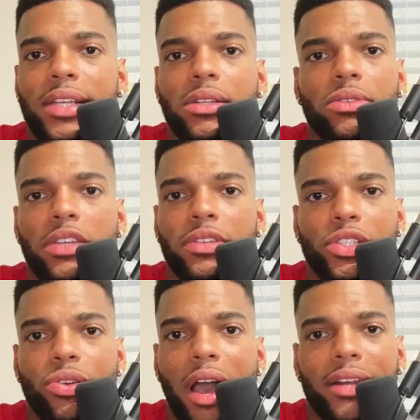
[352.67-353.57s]
Don't even
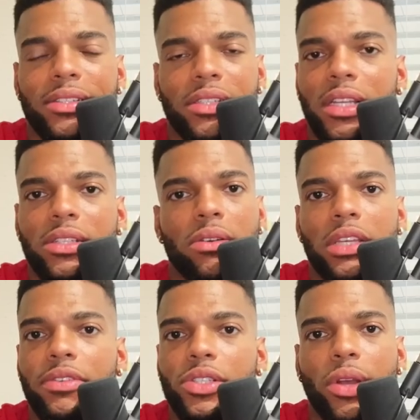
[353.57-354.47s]
try to. Say, don't
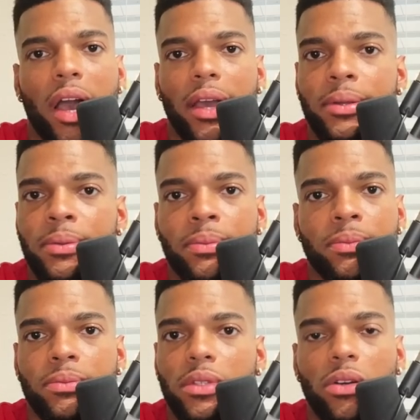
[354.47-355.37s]
even try.
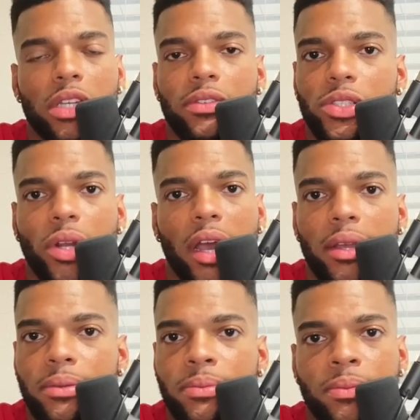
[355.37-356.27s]
Don't even try.
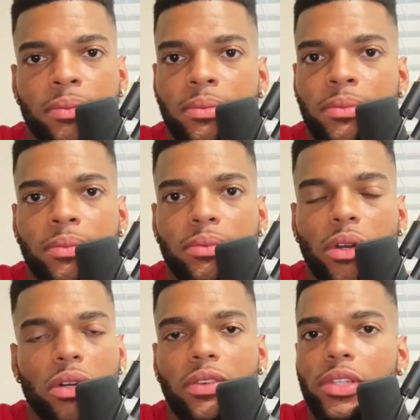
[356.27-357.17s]

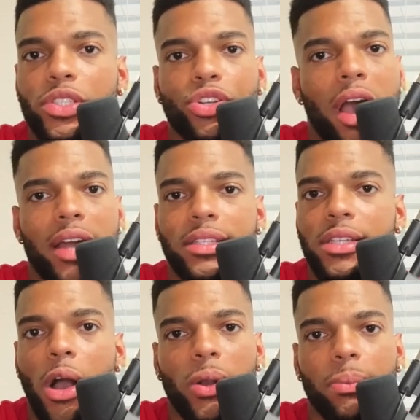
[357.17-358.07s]
Don't even try to
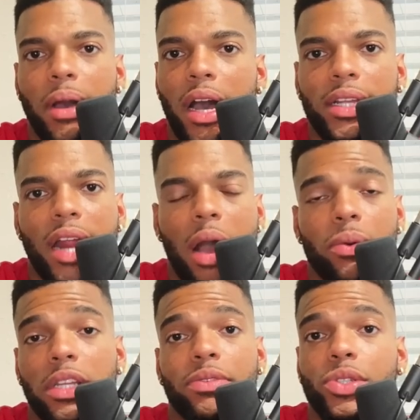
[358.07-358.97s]
talk about it. I
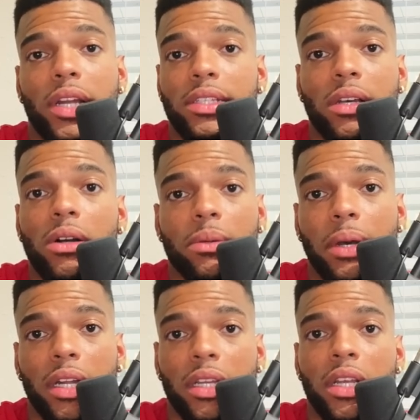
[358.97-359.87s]
wouldn't even try to talk
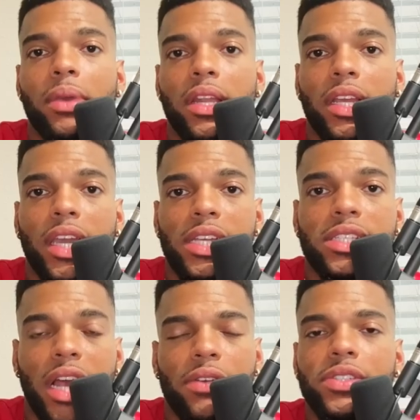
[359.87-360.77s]
about it. In the cases
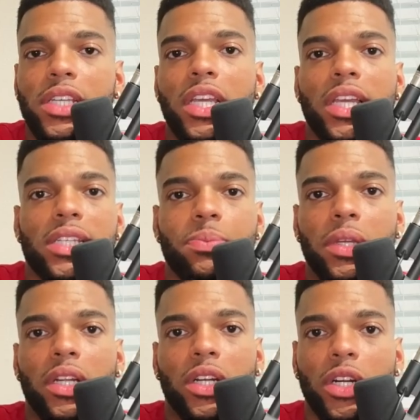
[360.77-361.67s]
I've seen, it's been
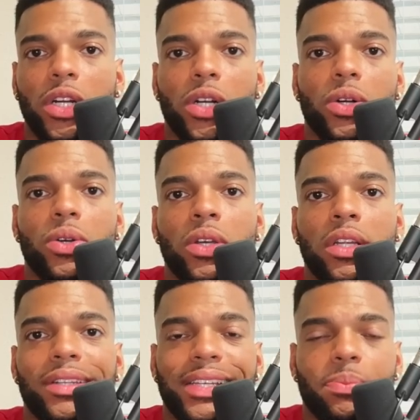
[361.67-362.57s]
a girl
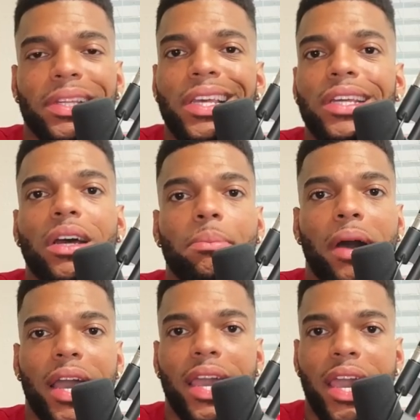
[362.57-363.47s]
that's been hit up
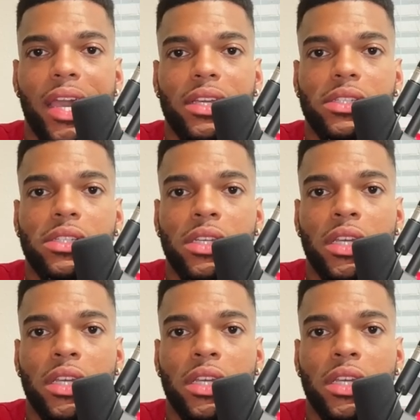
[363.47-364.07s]
by an ex.